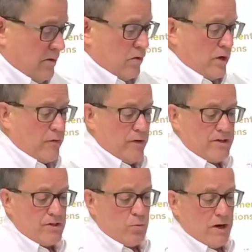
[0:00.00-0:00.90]
A lot of the
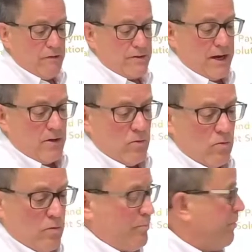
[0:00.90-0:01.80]
reasons why a recycler
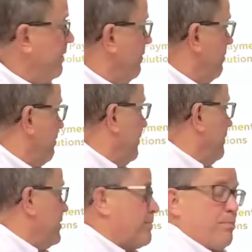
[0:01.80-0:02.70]
won't bill
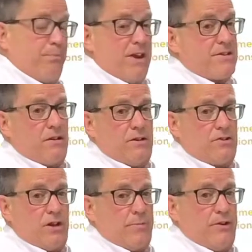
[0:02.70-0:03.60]
is basically it's
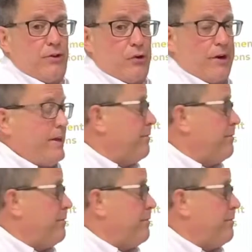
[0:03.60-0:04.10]
going to be dirty.